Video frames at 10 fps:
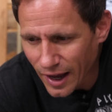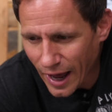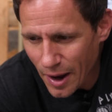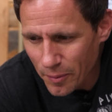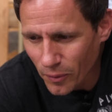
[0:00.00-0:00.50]

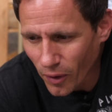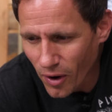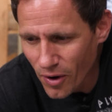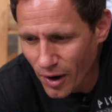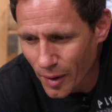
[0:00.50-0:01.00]
I'm
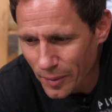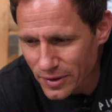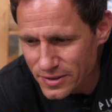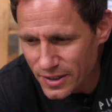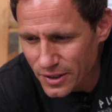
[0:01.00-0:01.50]
wrong, I'm
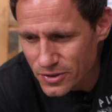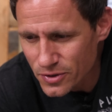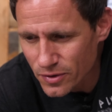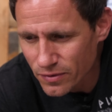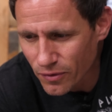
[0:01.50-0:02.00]
gonna say two,
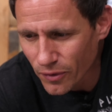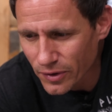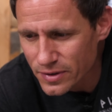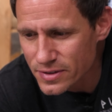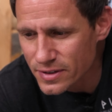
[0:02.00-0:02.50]
four,
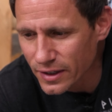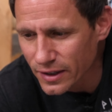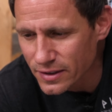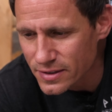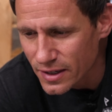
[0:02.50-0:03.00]

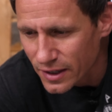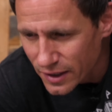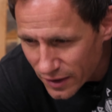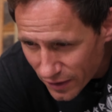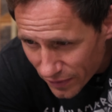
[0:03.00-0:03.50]
six.
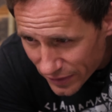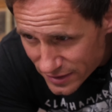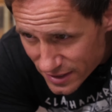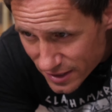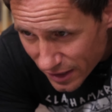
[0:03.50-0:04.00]
This
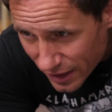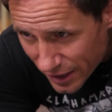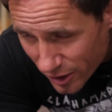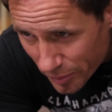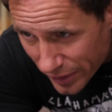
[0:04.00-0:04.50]
is a
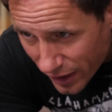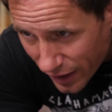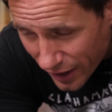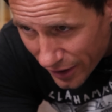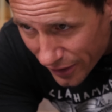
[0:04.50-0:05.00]
little bit
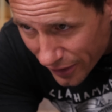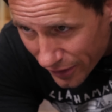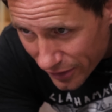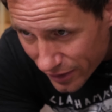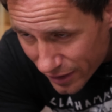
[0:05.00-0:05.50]
higher.